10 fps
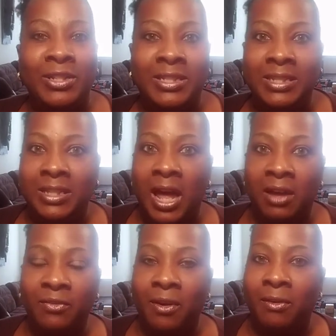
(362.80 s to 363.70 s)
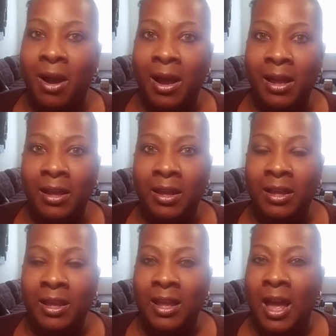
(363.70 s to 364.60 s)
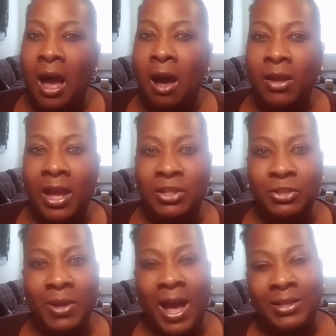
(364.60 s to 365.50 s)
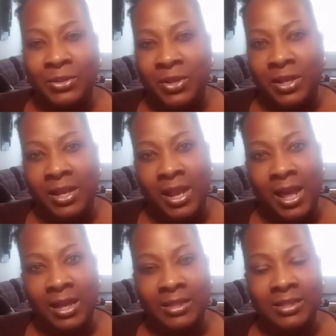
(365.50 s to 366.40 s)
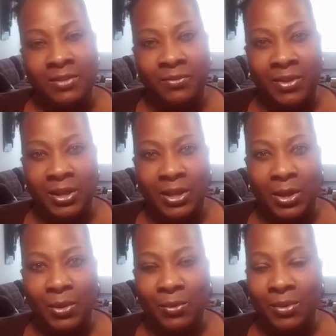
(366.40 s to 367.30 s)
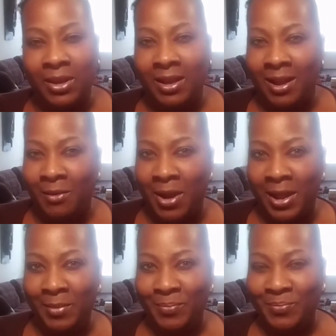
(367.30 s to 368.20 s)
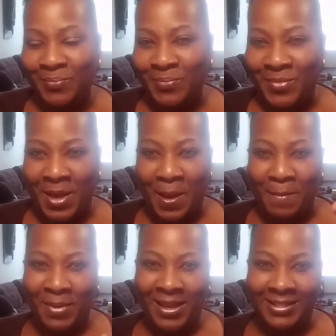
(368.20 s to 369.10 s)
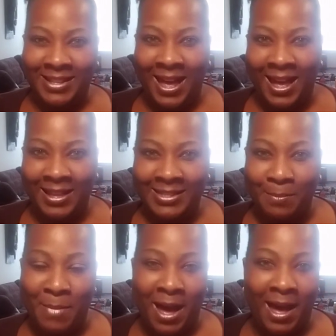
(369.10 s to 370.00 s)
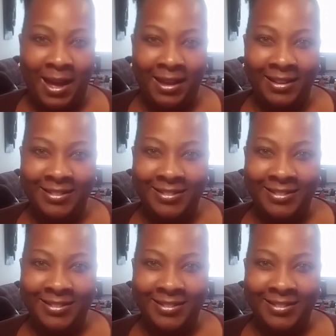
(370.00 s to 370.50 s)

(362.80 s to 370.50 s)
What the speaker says: Chrissy's life. All right, I'll catch you guys on the next video. All right, peace, guys. Bye.